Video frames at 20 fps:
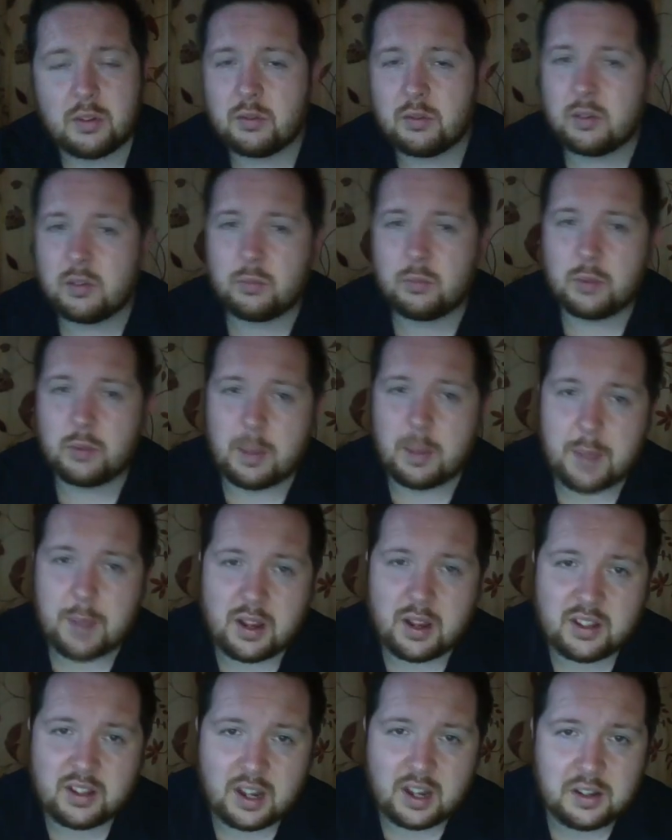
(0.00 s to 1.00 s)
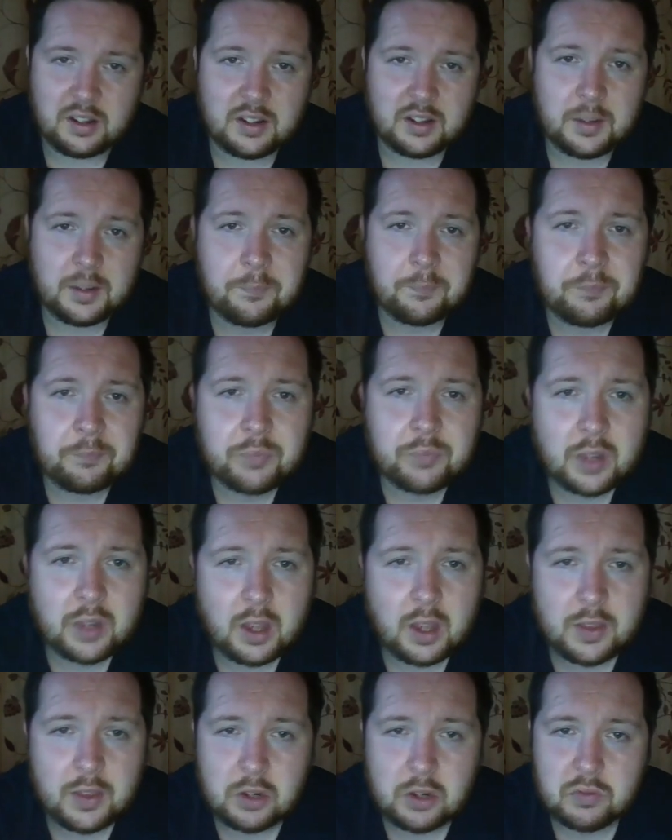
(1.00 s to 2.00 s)
their best centre.
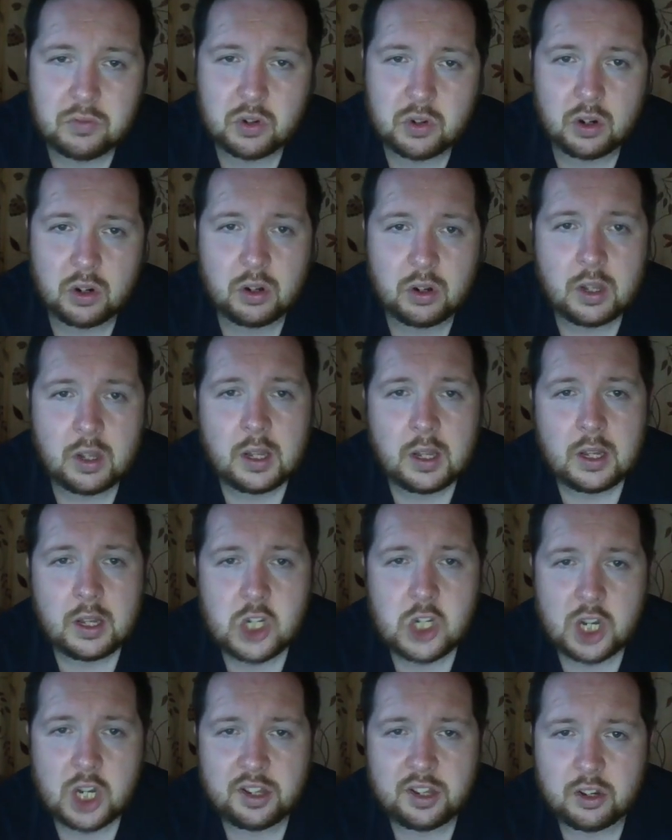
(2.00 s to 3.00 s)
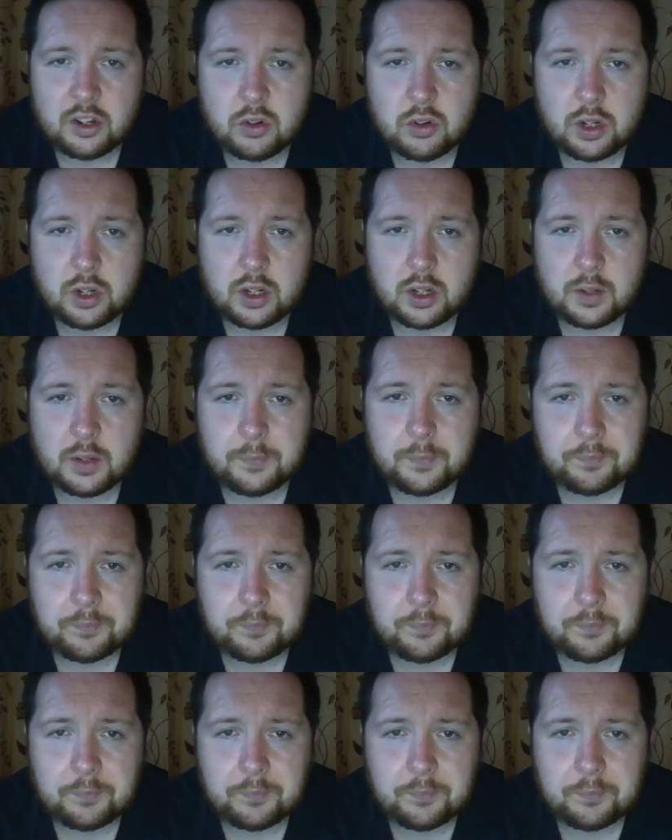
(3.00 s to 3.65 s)
And then you've got Jesse Creel.